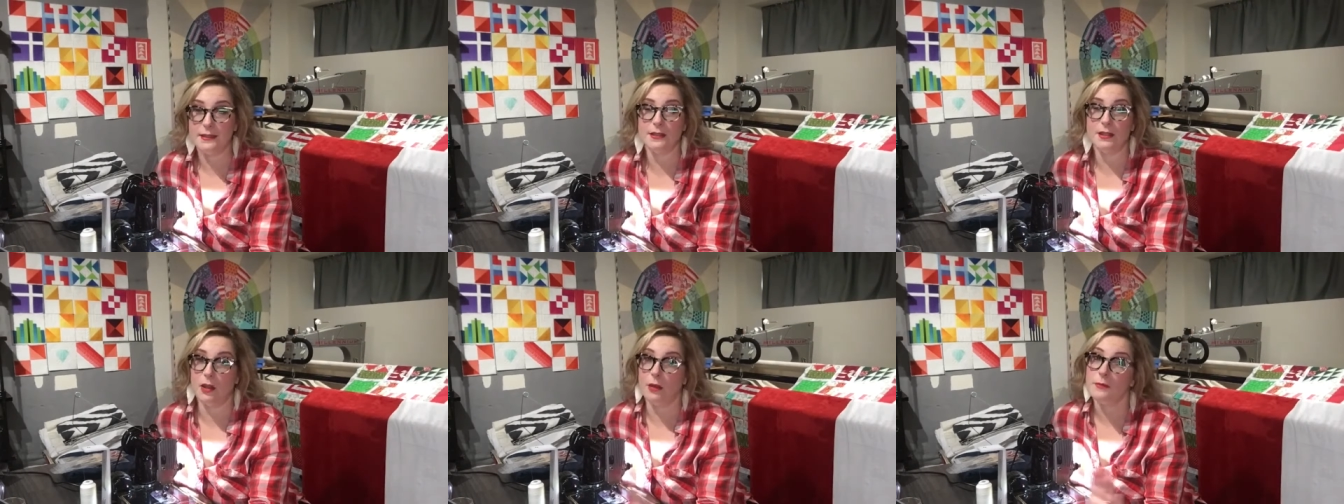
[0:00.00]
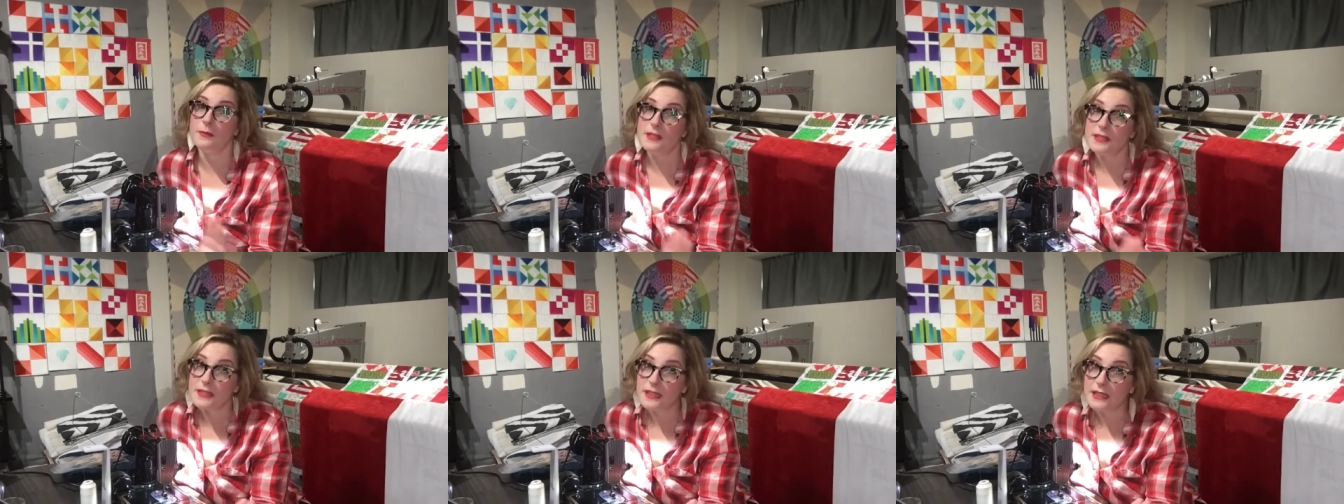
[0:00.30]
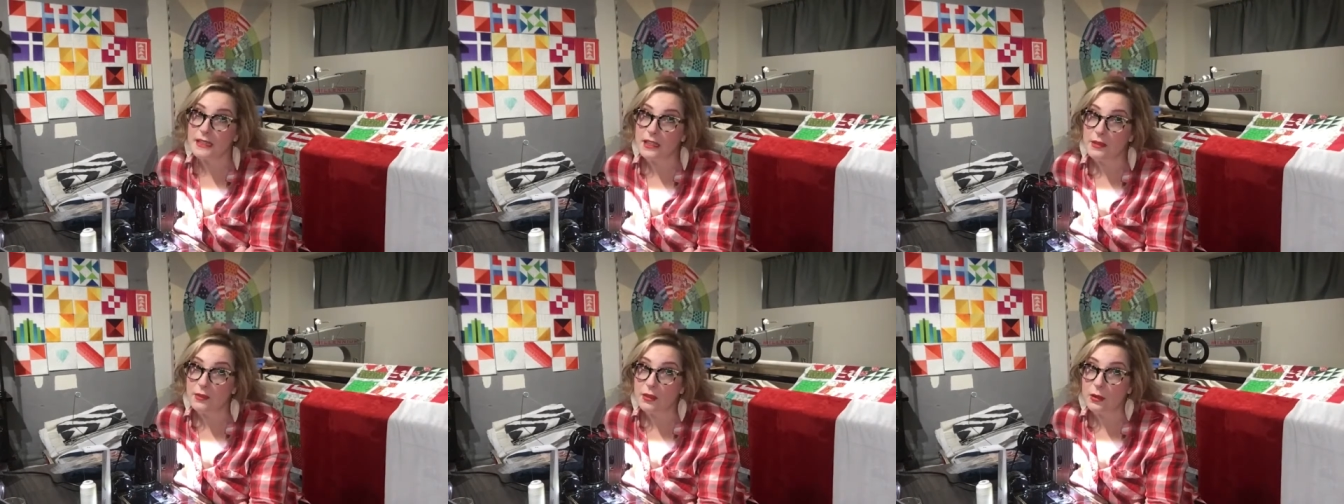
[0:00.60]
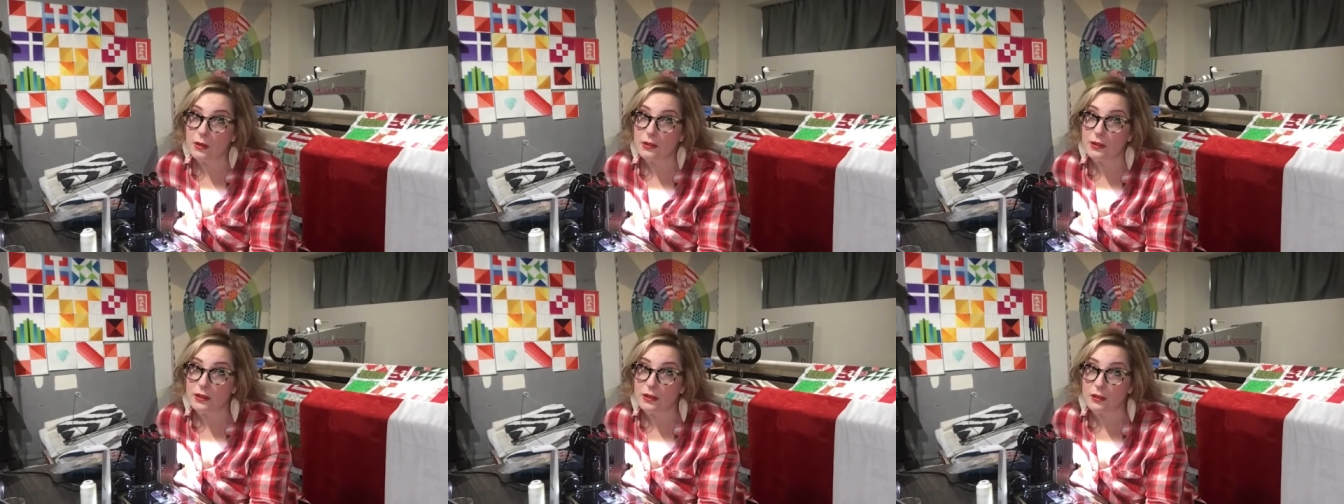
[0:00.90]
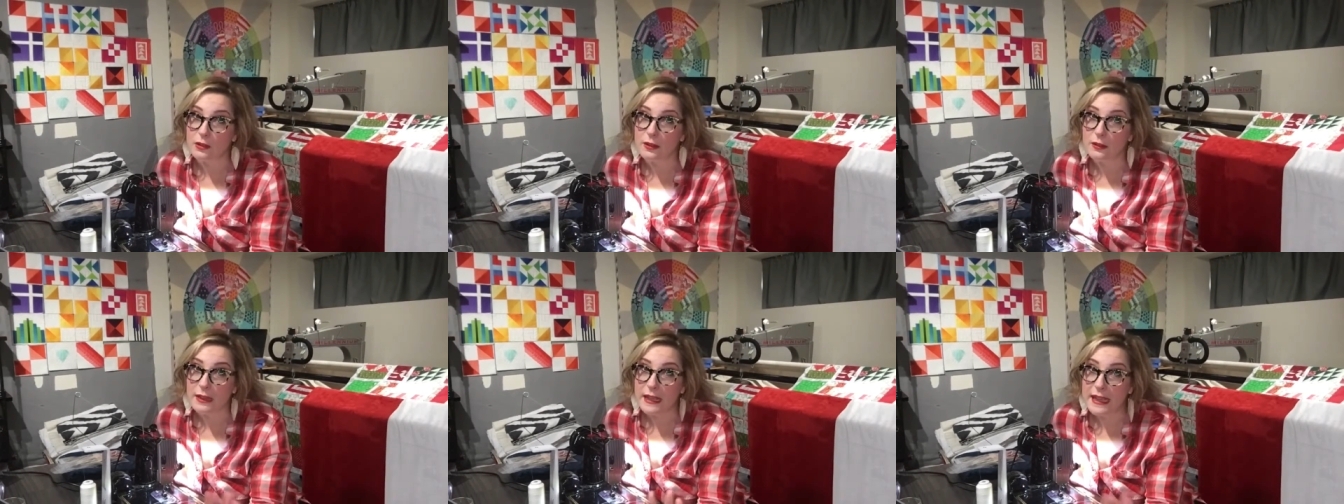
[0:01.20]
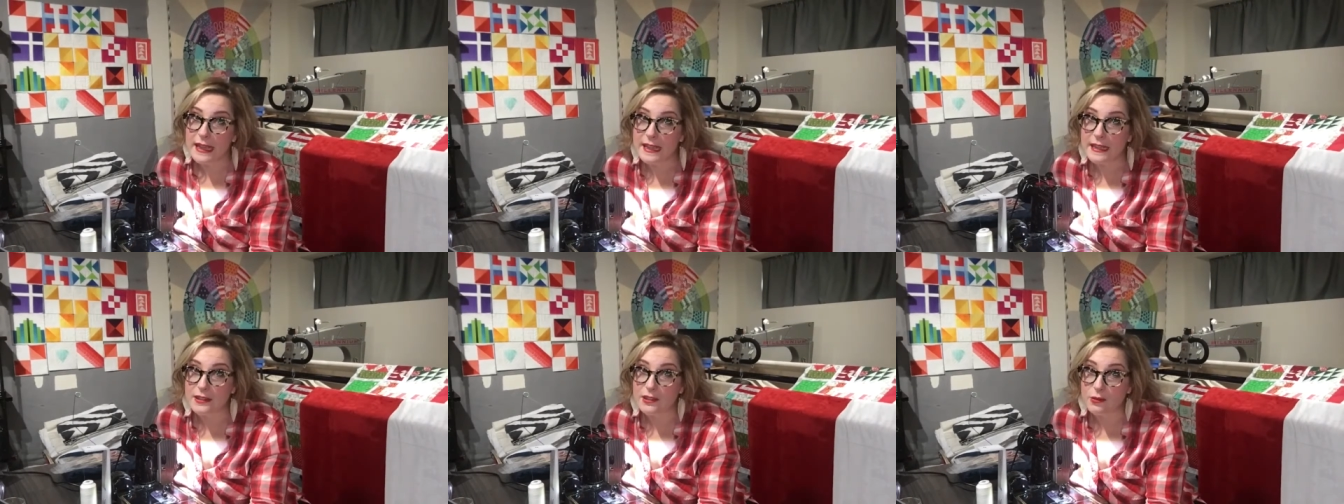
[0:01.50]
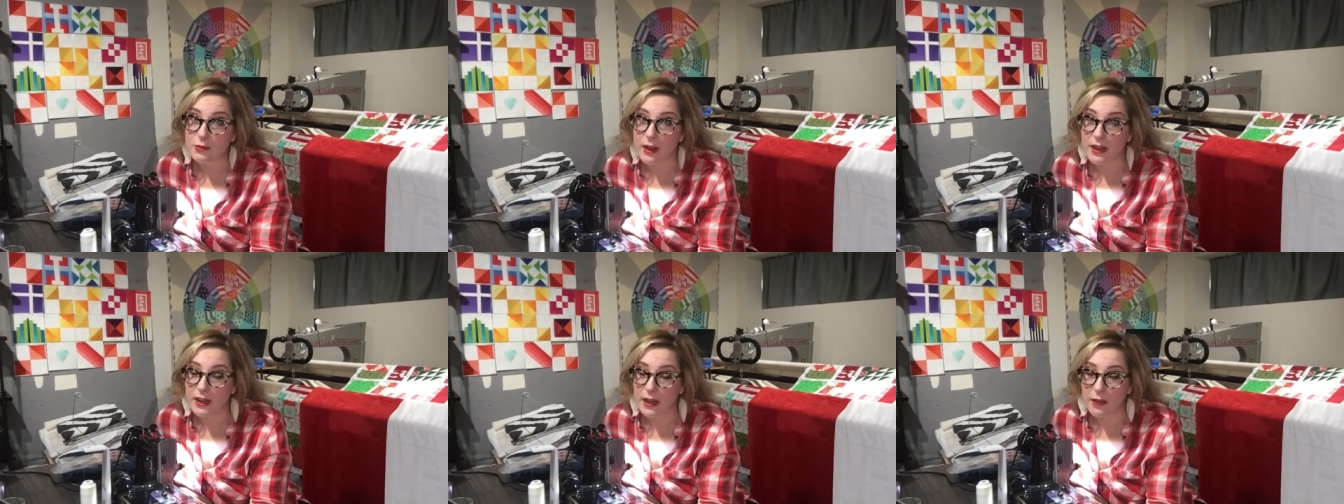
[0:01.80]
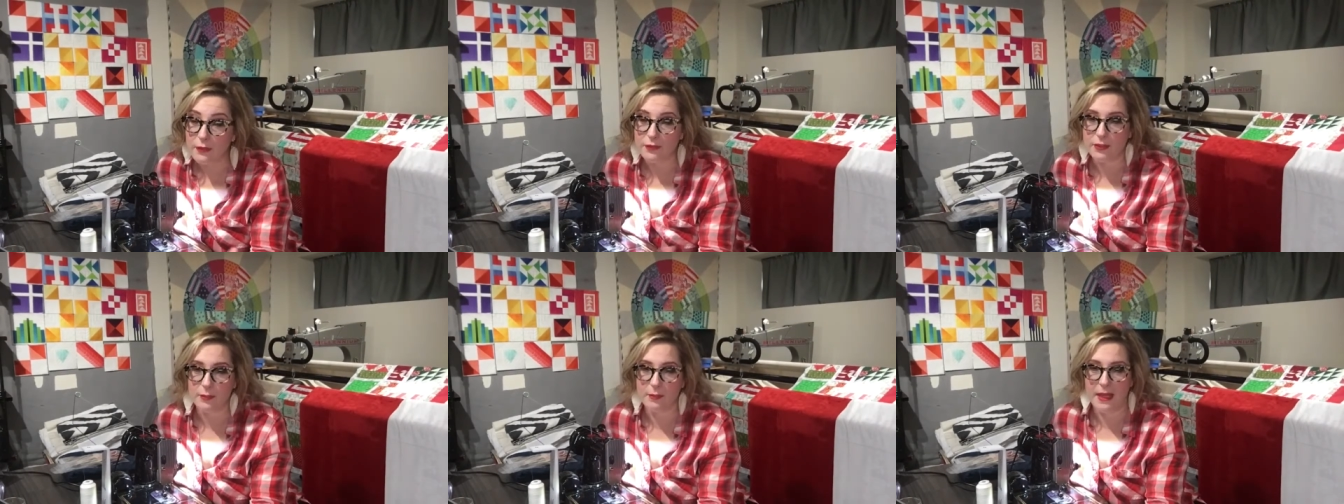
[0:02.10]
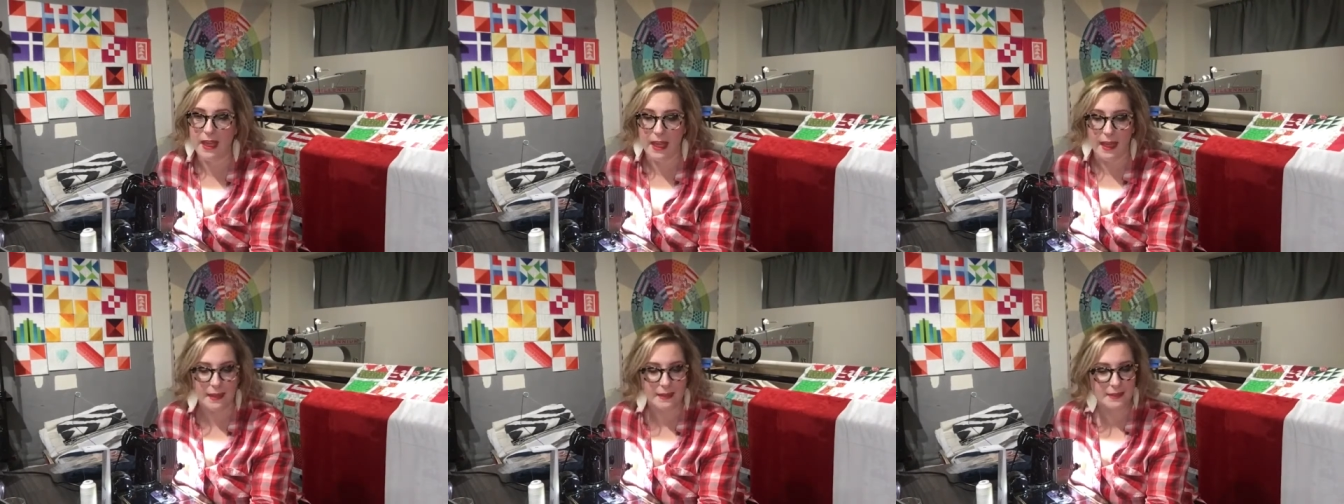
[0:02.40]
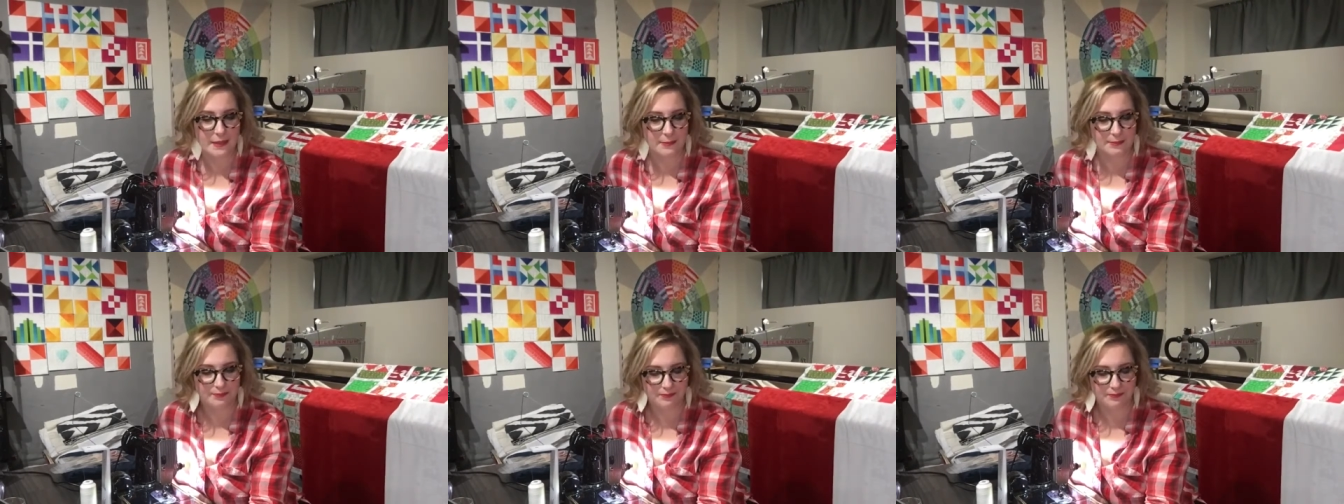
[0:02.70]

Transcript: So I'm just going to give you a little hint right off the bat.